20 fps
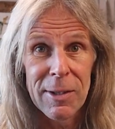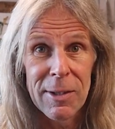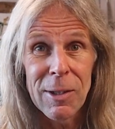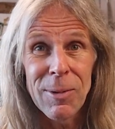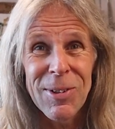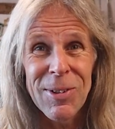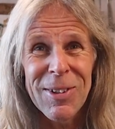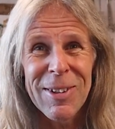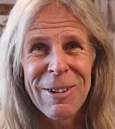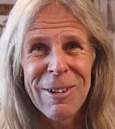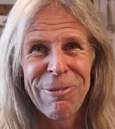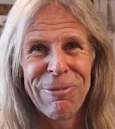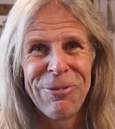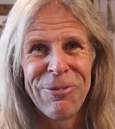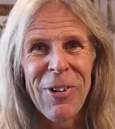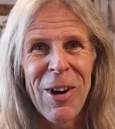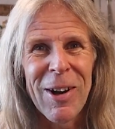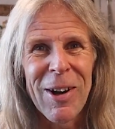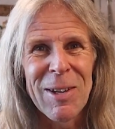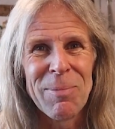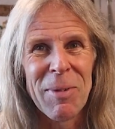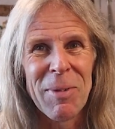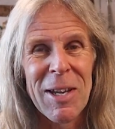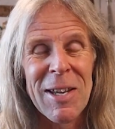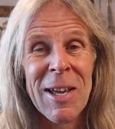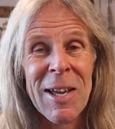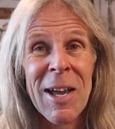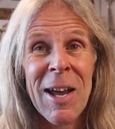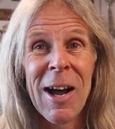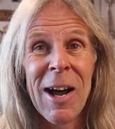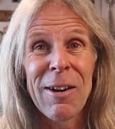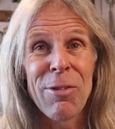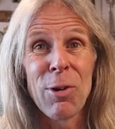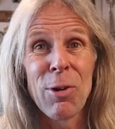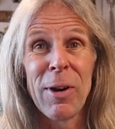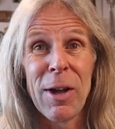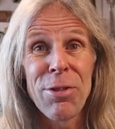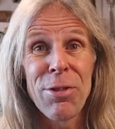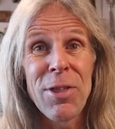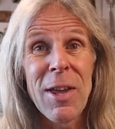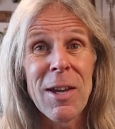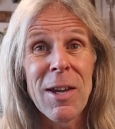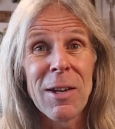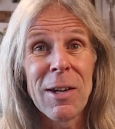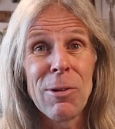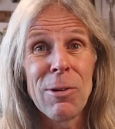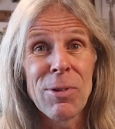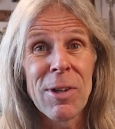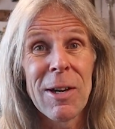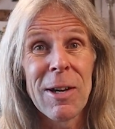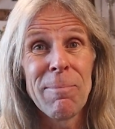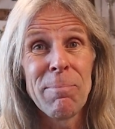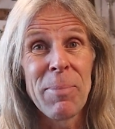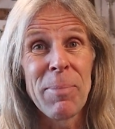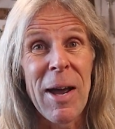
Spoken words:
No one's going to find me. And I thought, I think I'll come